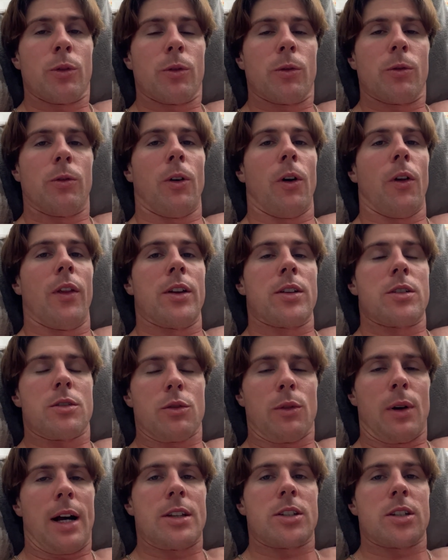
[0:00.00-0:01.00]
for this,
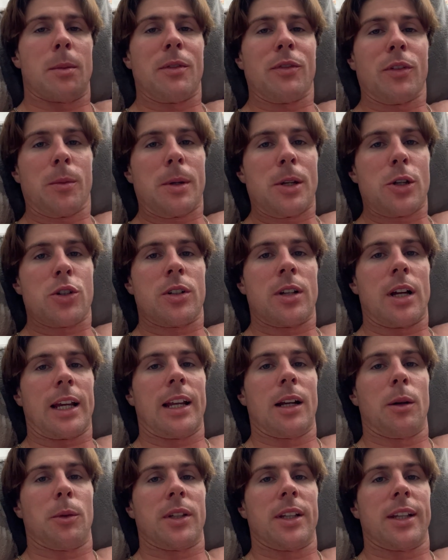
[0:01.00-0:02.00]
so I had some information that I kind
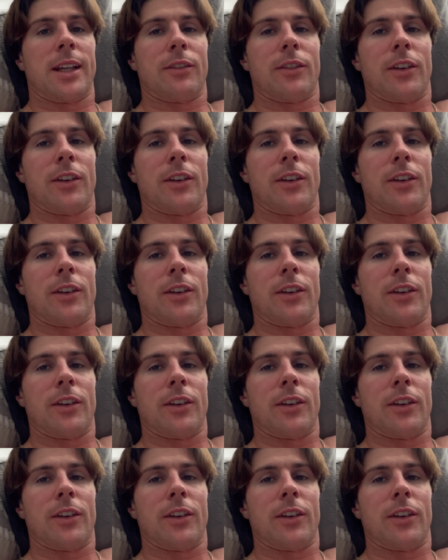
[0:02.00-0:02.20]
of want to give